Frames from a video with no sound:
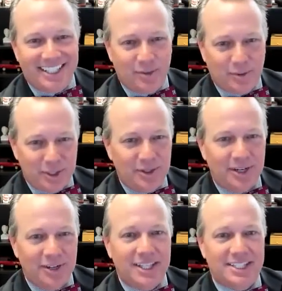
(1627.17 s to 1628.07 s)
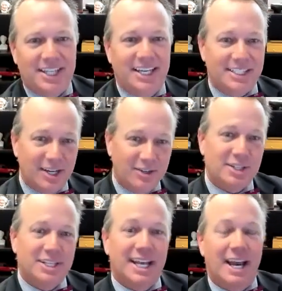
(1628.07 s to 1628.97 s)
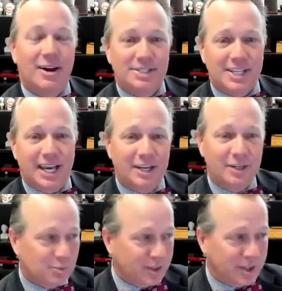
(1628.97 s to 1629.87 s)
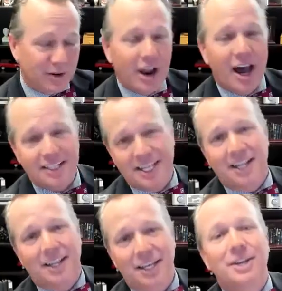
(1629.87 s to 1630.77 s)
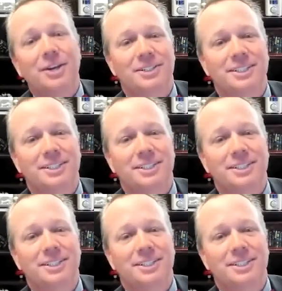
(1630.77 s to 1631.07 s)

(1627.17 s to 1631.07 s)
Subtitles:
And when you hear these things, here's the downside. Here's what they're not telling you.